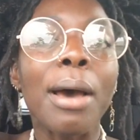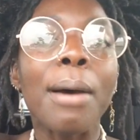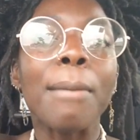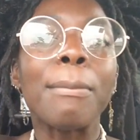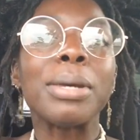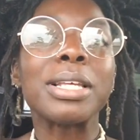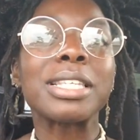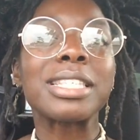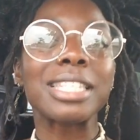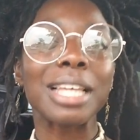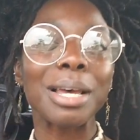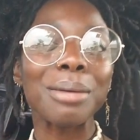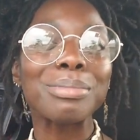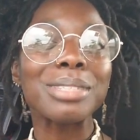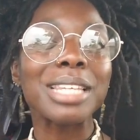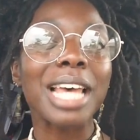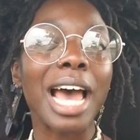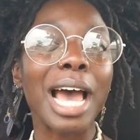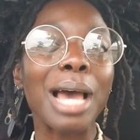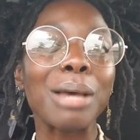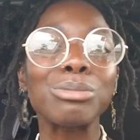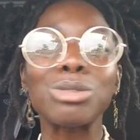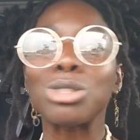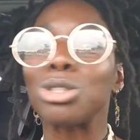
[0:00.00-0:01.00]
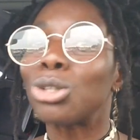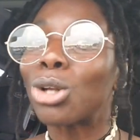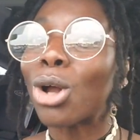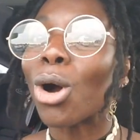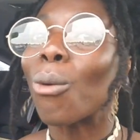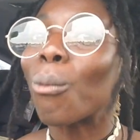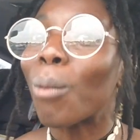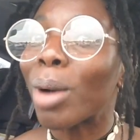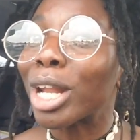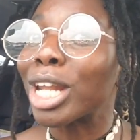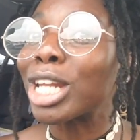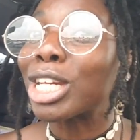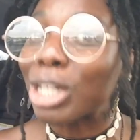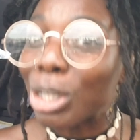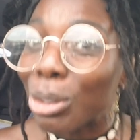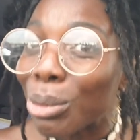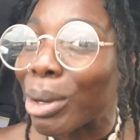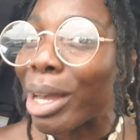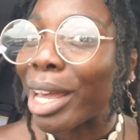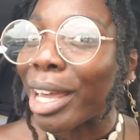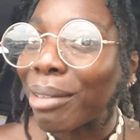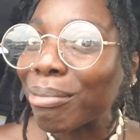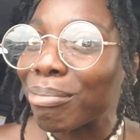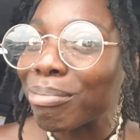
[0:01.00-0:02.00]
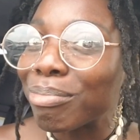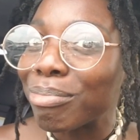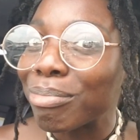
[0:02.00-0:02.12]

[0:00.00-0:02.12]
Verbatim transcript: but sometimes you don't want to do it.